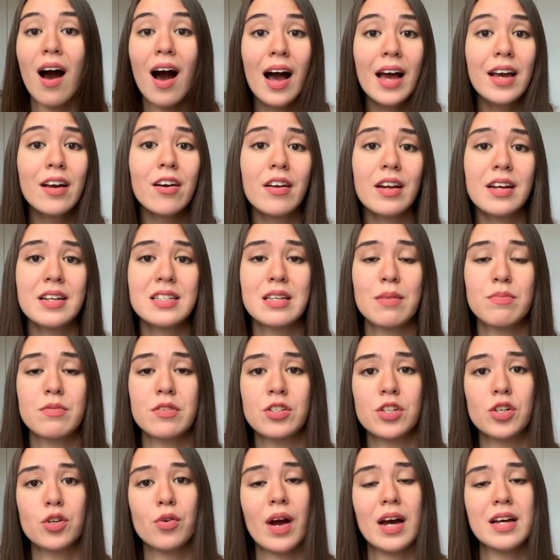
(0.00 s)
I got
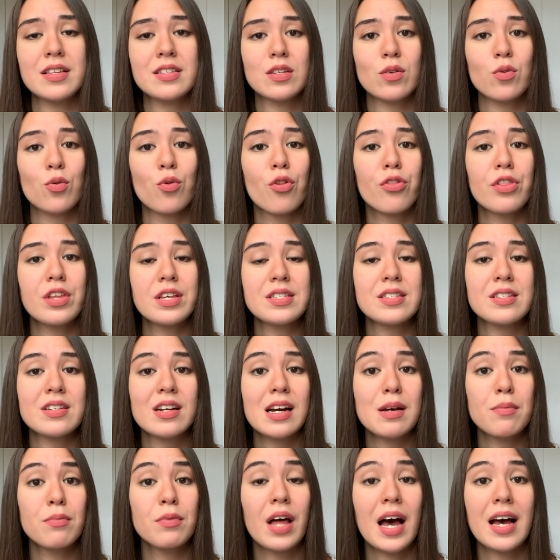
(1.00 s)
accepted to grad school this
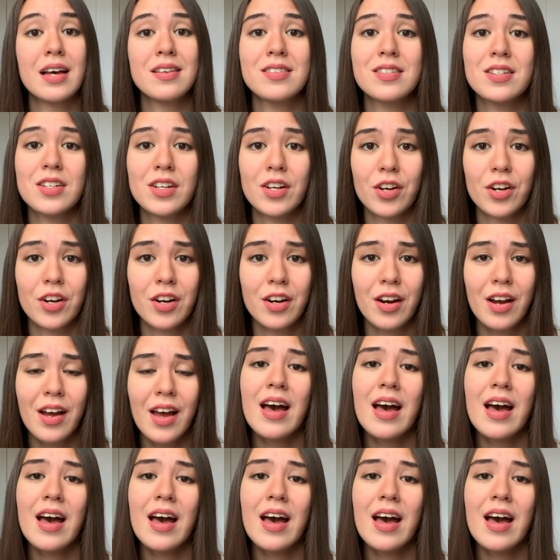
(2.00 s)
time last year,